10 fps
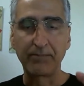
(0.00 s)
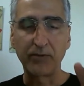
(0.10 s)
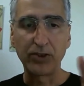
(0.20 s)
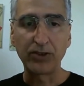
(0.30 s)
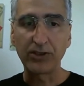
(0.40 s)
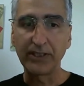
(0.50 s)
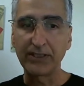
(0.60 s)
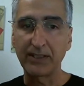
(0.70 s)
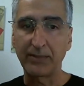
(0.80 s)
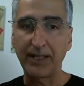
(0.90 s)
Usually
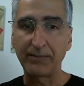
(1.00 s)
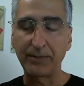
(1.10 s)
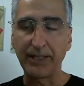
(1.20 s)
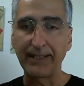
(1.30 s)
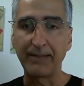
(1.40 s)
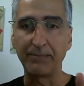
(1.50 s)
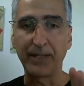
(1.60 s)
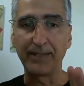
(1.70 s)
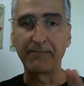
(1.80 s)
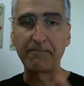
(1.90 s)
it's the bottom bracket,
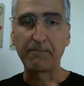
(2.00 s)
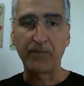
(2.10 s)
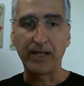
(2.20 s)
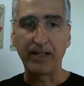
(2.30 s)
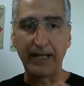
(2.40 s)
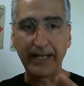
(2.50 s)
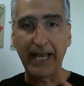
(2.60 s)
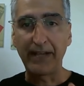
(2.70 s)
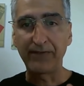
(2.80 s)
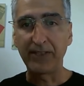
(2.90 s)
but I
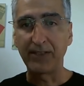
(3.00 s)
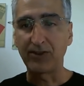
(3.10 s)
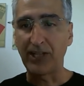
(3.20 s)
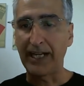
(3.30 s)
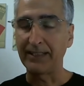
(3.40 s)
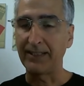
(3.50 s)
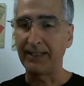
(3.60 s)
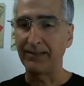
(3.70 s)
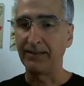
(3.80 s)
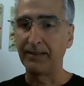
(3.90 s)
have seen cracks,
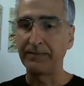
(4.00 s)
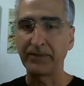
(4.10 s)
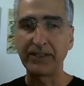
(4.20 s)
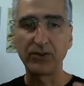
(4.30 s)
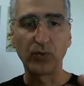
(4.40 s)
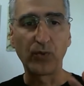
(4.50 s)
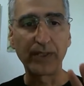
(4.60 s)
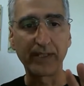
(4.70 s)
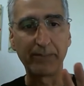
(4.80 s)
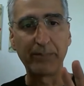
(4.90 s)
and this is one
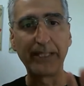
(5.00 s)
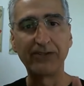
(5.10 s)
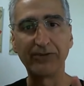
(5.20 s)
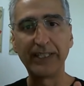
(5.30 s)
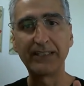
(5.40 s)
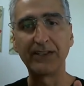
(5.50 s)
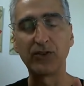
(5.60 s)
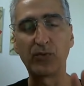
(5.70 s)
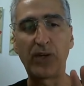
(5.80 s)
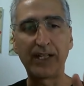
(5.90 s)
of the big
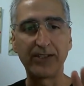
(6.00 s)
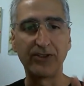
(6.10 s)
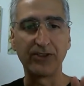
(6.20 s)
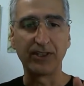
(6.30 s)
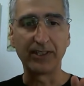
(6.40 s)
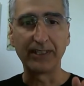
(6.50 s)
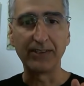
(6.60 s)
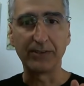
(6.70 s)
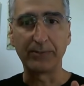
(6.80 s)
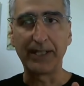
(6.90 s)
reasons why you should
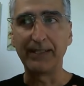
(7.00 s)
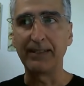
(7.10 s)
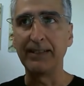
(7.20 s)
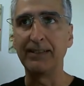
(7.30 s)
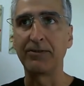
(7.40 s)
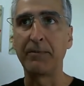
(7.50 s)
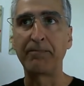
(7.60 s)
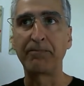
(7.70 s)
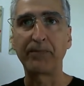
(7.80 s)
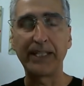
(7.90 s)
clean your bike. Is
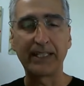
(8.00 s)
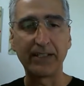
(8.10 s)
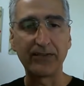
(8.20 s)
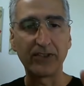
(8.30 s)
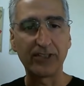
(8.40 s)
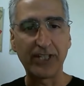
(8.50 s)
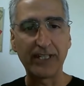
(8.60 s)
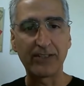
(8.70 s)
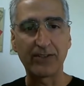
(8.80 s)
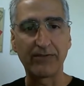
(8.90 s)
it gives you a
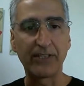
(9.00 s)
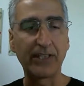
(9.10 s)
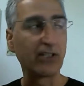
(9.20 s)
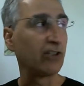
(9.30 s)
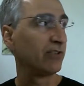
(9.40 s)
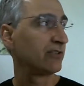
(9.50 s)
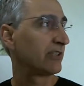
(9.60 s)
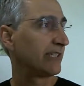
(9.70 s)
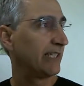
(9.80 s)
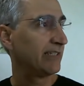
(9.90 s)
chance to very
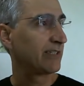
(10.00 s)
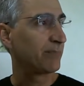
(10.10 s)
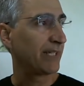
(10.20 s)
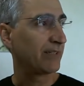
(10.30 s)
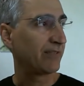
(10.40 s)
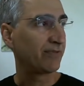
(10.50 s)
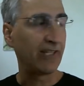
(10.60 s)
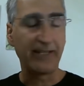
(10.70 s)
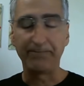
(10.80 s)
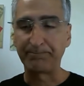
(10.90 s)
closely inspect the
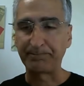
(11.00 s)
frame.